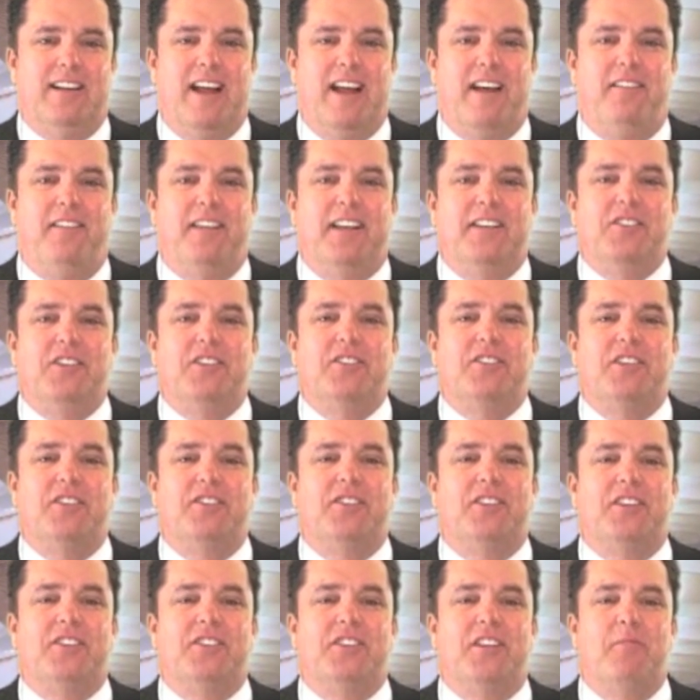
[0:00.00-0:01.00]
Now, this is a
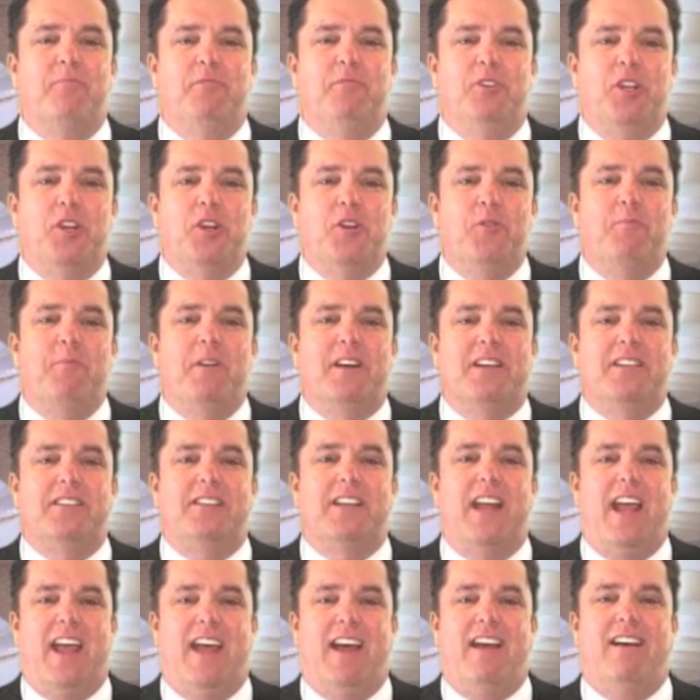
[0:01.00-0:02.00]
system you
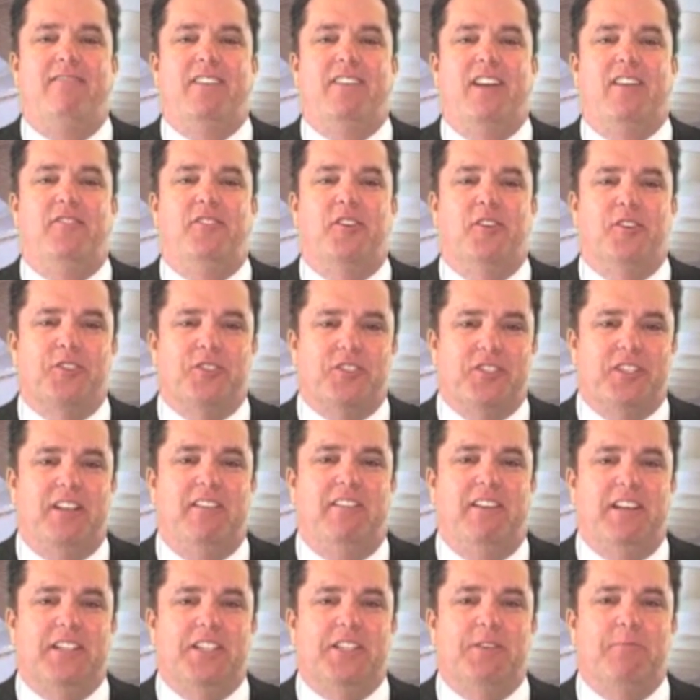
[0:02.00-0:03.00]
must have if you're
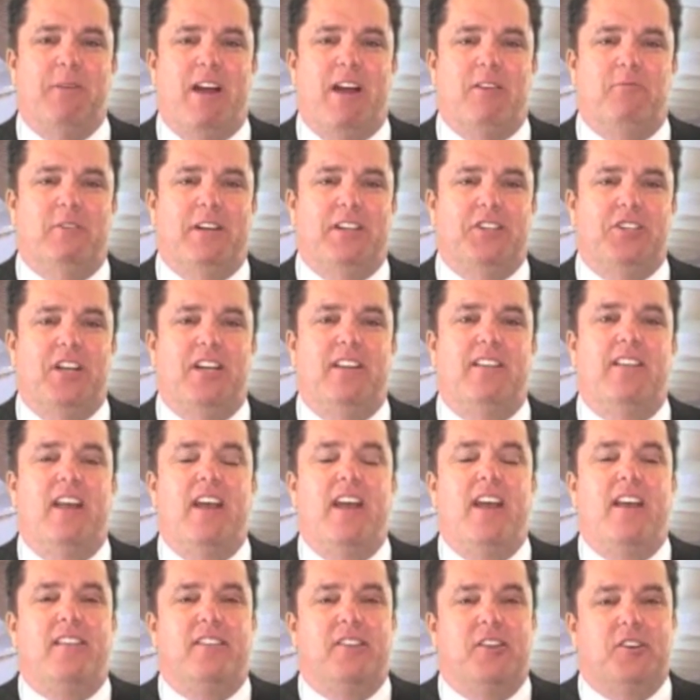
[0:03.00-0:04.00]
serious about reaching
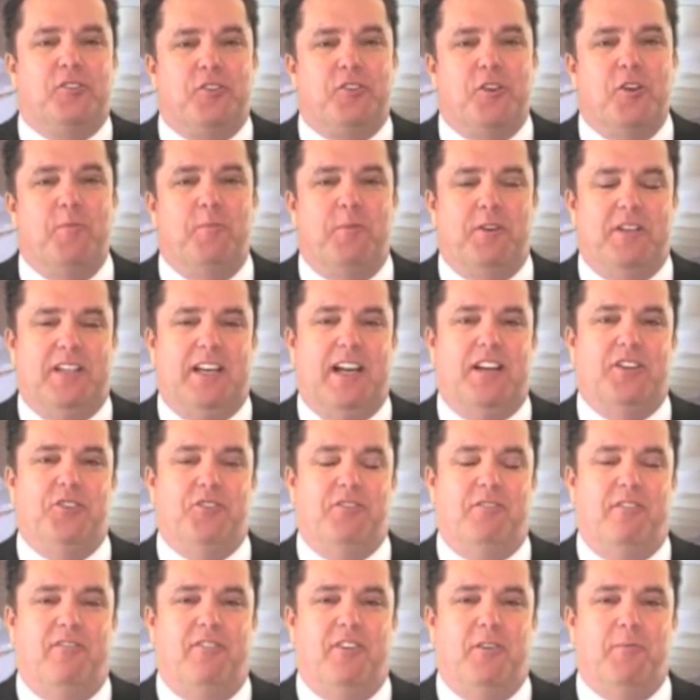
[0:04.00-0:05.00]
the true
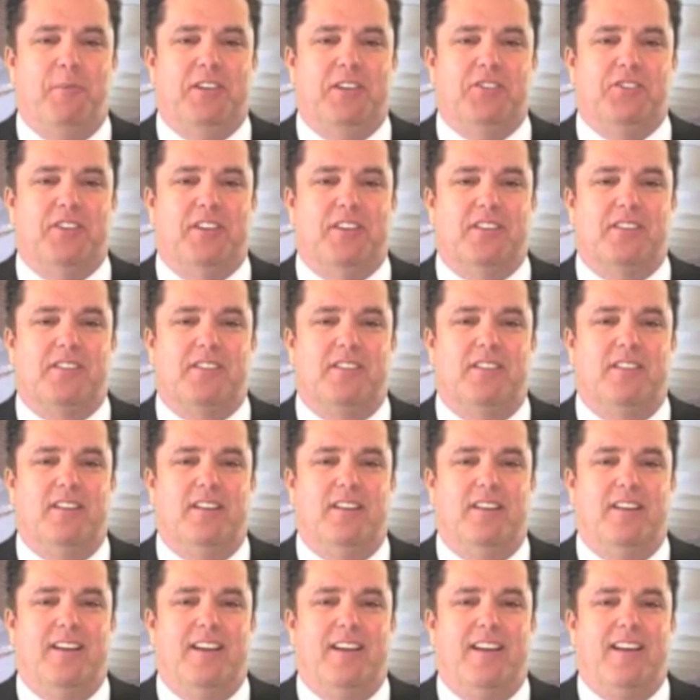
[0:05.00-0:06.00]
potential of your business.
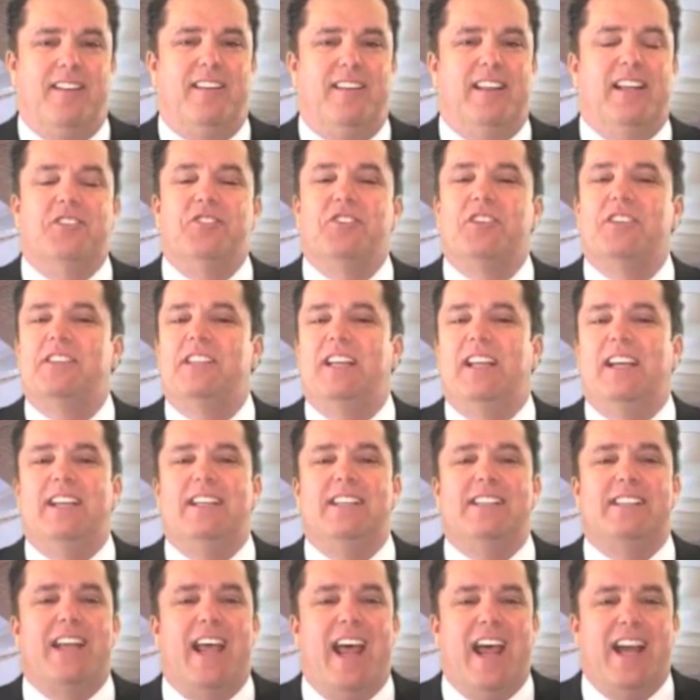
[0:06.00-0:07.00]
This is the
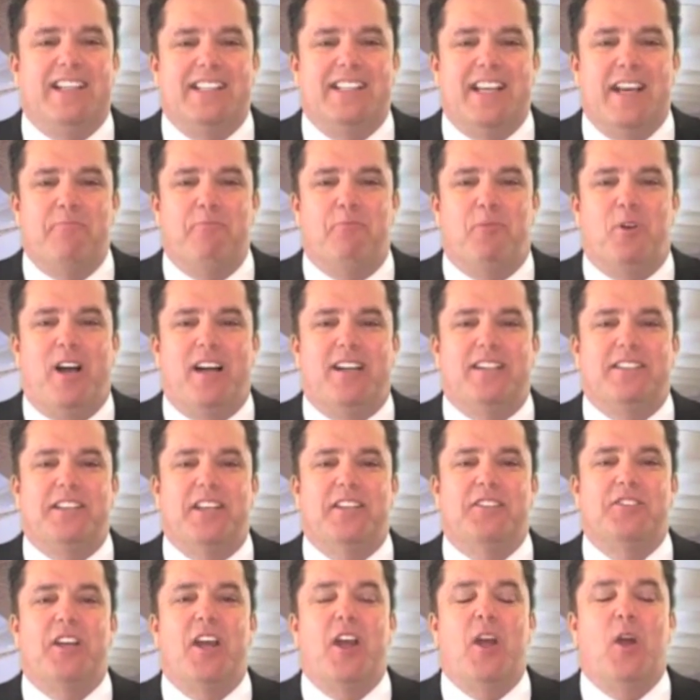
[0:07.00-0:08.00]
exact same
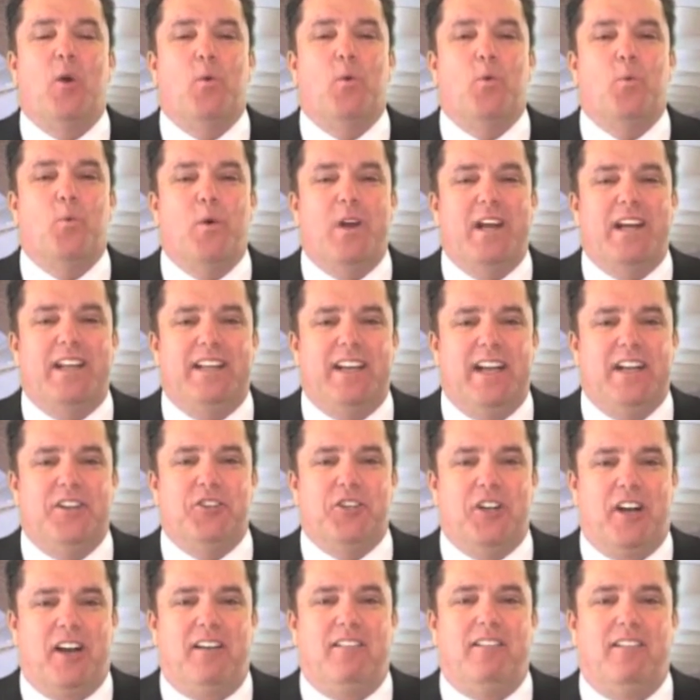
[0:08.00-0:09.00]
process we
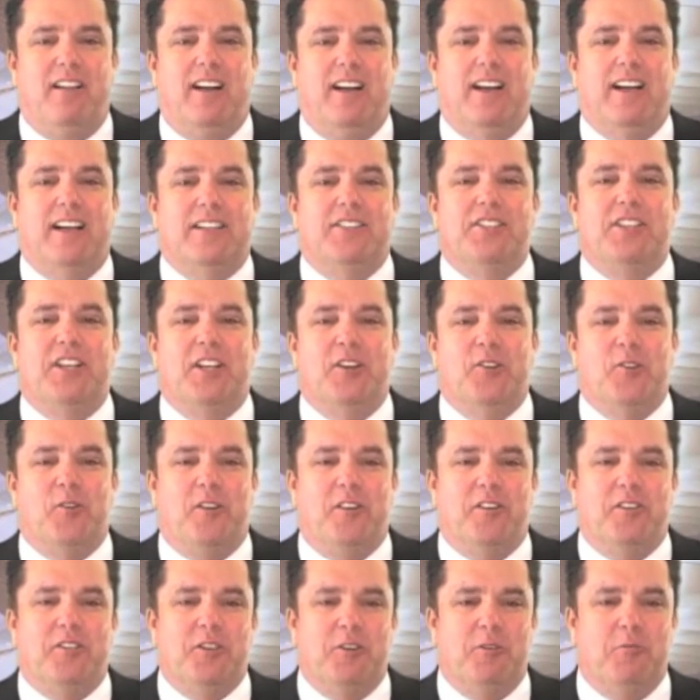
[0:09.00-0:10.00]
teach our clients in
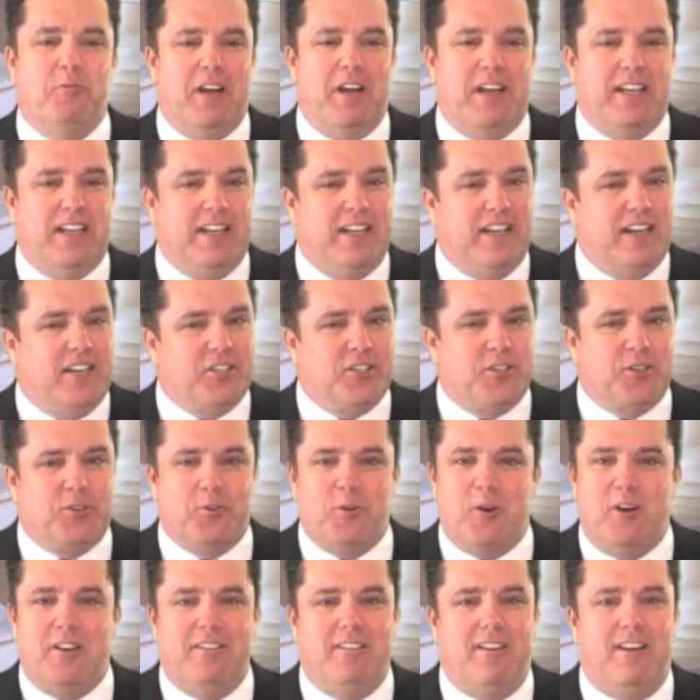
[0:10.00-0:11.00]
order to create an
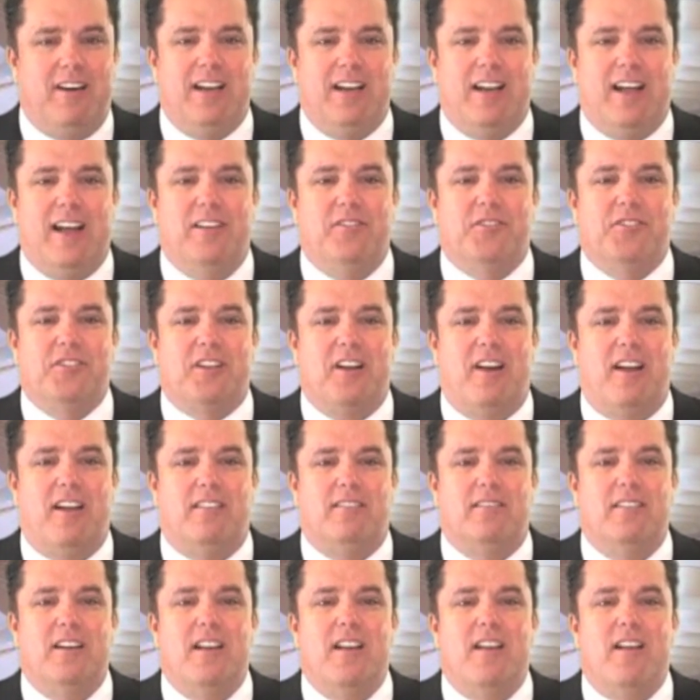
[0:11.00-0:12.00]
extraordinary
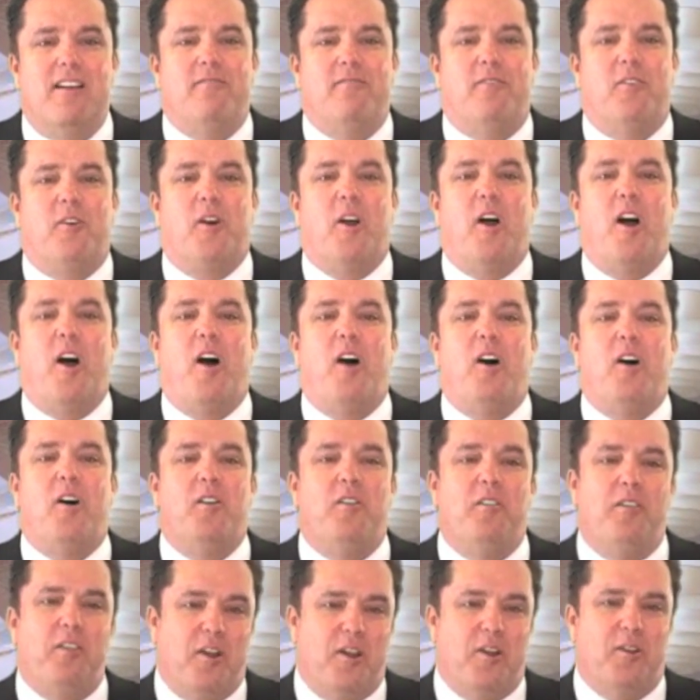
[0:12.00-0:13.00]
lifestyle for
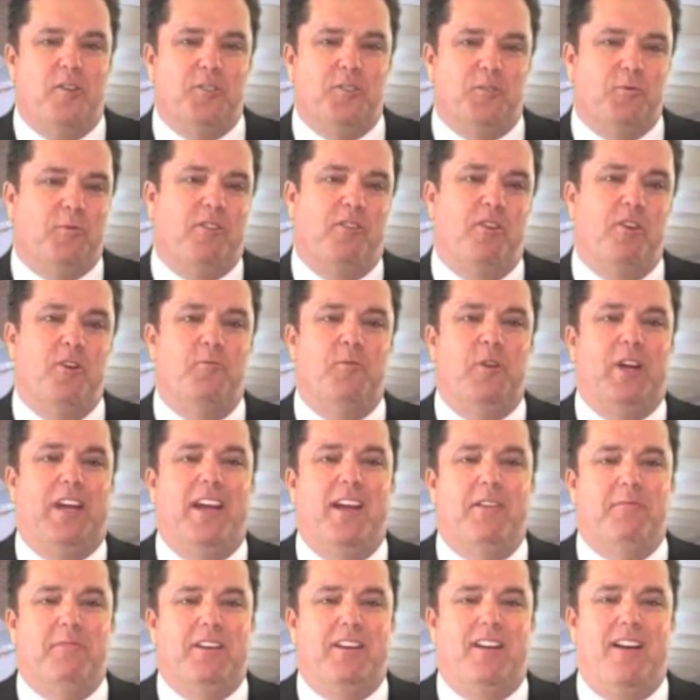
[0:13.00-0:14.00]
all those with whom we
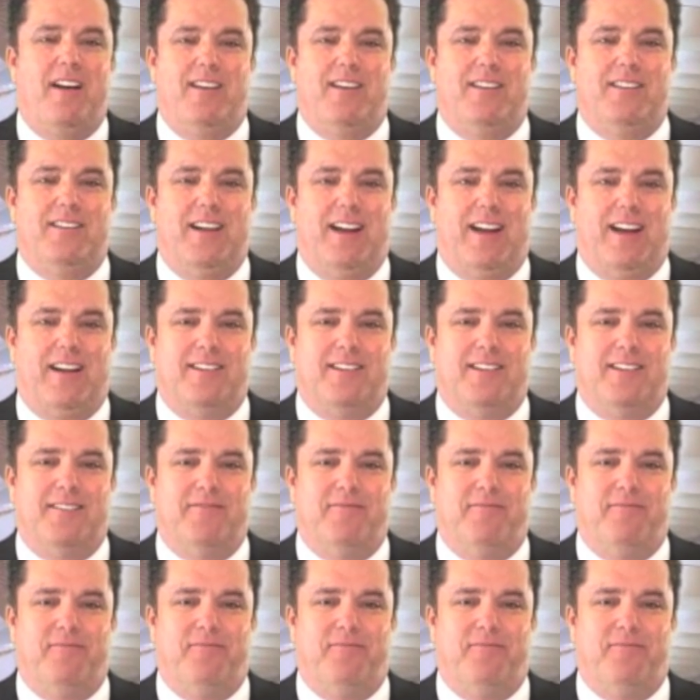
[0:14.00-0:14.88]
come in contact.